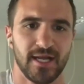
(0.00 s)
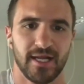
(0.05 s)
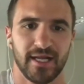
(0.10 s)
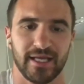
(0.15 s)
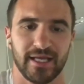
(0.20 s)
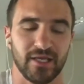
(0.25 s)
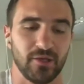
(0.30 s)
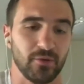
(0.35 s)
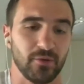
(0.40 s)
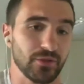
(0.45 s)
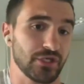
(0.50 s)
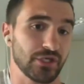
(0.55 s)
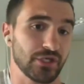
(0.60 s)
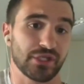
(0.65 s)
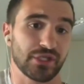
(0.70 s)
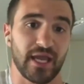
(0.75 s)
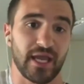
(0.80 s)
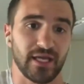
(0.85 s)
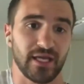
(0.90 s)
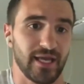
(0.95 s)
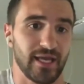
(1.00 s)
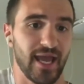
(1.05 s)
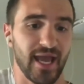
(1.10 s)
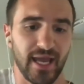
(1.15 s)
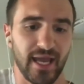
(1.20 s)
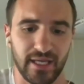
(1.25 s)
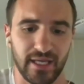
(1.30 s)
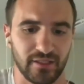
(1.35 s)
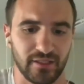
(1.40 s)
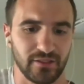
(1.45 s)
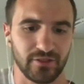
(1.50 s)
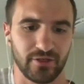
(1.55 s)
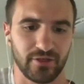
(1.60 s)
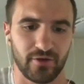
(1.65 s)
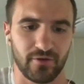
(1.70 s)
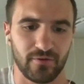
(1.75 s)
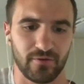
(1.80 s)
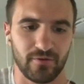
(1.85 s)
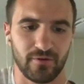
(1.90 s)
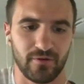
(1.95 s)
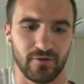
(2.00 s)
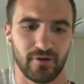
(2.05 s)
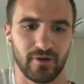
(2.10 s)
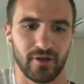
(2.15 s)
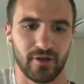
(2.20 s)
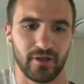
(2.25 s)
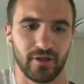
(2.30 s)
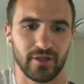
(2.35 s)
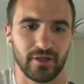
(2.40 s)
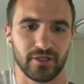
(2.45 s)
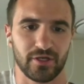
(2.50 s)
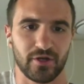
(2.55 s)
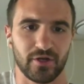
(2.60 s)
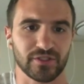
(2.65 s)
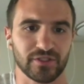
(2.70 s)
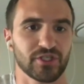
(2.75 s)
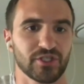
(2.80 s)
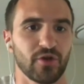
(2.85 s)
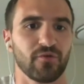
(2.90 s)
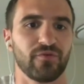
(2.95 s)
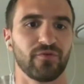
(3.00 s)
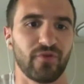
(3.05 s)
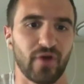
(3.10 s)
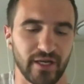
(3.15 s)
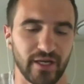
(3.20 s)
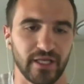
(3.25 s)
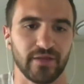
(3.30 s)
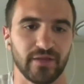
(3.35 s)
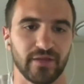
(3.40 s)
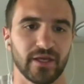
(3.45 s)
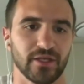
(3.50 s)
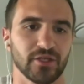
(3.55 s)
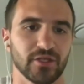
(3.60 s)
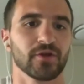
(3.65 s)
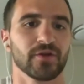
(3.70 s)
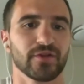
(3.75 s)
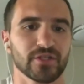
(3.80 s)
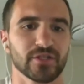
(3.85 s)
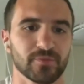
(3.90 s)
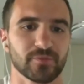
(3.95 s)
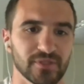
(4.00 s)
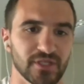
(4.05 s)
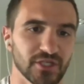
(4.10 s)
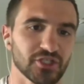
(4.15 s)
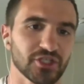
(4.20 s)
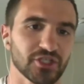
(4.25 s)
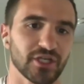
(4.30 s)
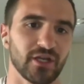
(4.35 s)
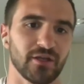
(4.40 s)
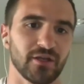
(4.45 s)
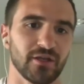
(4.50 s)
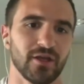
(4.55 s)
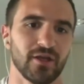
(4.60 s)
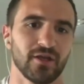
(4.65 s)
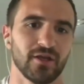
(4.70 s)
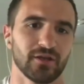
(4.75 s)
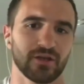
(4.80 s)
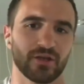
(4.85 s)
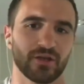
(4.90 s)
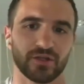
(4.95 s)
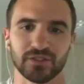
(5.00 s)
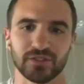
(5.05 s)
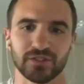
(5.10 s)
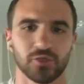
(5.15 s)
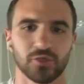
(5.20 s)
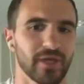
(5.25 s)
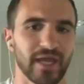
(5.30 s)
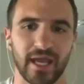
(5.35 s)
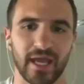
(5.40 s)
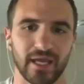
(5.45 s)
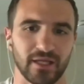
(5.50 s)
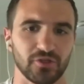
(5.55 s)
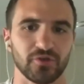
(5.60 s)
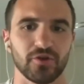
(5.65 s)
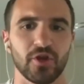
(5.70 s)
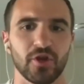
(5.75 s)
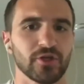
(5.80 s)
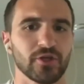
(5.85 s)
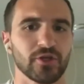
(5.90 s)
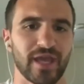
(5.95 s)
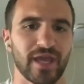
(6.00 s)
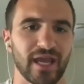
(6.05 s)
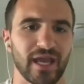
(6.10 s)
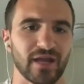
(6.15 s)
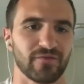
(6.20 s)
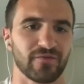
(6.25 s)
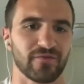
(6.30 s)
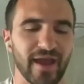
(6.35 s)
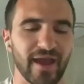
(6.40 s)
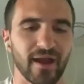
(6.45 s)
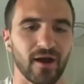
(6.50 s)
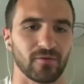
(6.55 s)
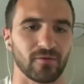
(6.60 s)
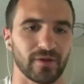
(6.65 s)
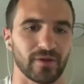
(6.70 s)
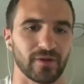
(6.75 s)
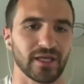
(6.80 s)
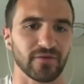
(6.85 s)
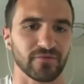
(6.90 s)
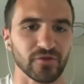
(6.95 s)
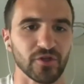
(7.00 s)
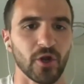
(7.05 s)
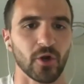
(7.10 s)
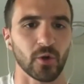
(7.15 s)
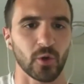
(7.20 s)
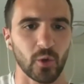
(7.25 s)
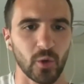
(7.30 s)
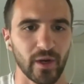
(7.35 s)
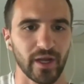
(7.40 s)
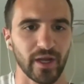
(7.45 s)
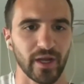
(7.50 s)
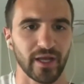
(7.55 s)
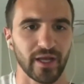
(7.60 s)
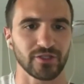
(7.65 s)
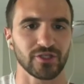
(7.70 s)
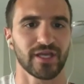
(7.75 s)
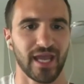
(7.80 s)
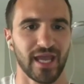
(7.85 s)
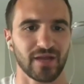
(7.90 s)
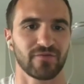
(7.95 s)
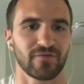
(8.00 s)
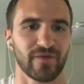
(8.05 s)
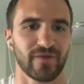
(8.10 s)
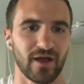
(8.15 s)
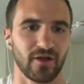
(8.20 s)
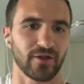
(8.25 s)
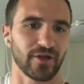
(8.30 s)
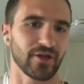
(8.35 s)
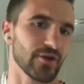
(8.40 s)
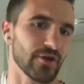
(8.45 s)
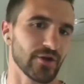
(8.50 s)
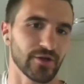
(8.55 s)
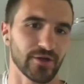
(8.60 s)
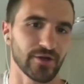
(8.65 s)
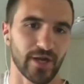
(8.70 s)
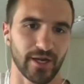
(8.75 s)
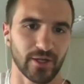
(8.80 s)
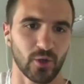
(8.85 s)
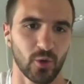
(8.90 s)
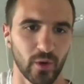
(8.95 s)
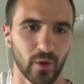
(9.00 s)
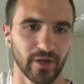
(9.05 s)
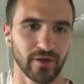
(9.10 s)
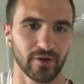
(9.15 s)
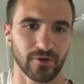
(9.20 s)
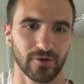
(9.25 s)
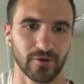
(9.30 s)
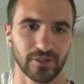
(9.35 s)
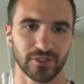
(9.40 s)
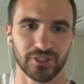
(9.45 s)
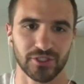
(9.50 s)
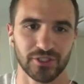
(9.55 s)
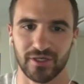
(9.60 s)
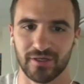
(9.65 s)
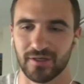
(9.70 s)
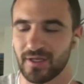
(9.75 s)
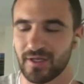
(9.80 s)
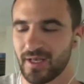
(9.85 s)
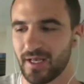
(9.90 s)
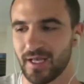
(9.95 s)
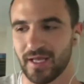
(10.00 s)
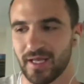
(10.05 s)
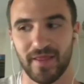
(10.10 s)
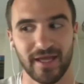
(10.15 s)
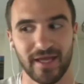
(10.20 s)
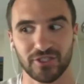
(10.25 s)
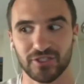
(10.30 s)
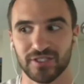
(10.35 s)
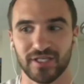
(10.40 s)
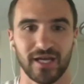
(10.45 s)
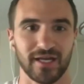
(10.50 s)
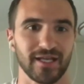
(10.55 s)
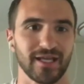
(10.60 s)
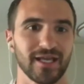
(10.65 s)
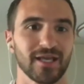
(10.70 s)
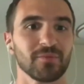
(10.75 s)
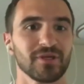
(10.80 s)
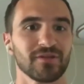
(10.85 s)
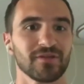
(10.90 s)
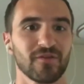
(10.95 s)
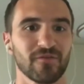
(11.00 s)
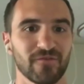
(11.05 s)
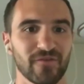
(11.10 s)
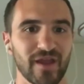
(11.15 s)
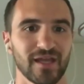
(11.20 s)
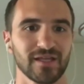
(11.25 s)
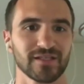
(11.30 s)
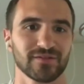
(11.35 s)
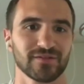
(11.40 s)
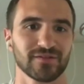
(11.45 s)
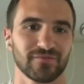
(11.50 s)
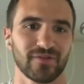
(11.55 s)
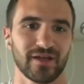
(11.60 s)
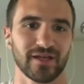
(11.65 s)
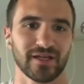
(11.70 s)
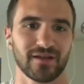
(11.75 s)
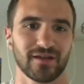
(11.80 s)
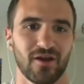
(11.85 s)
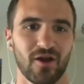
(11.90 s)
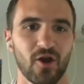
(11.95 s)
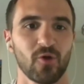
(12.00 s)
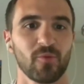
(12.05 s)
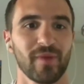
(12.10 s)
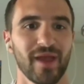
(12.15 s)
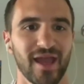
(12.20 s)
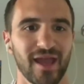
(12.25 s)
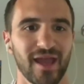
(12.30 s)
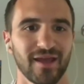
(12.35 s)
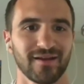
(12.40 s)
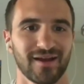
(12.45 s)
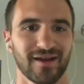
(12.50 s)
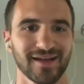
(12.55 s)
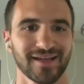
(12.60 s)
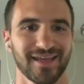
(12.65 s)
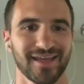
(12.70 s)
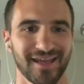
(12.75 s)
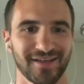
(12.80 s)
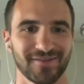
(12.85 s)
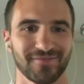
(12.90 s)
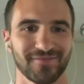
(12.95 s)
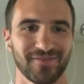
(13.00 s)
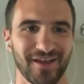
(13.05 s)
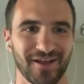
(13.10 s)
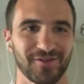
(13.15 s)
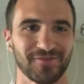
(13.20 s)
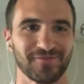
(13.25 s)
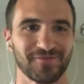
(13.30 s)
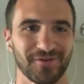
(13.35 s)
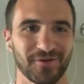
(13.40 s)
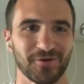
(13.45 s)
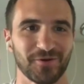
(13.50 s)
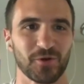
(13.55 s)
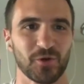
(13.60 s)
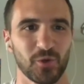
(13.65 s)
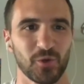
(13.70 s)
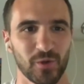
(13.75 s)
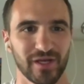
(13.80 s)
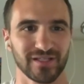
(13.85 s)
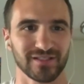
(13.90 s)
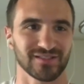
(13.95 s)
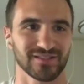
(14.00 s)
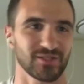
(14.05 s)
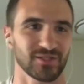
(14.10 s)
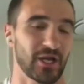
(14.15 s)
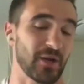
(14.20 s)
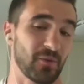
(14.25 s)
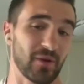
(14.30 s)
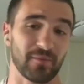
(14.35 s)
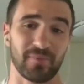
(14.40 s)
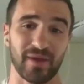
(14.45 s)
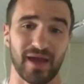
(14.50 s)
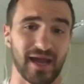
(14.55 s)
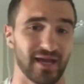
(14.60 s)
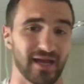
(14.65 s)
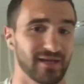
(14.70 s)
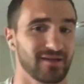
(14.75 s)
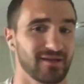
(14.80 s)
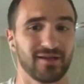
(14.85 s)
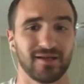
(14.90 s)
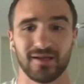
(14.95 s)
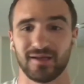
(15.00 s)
He was just saying, hey, it's so funny that you're in this position because you can't fail. Like if you don't quit, you can't fail. And I know you're not a quitter, Christian. And that just kind of hit me in the face of like, oh man, I can't fail if I don't quit. So I went back.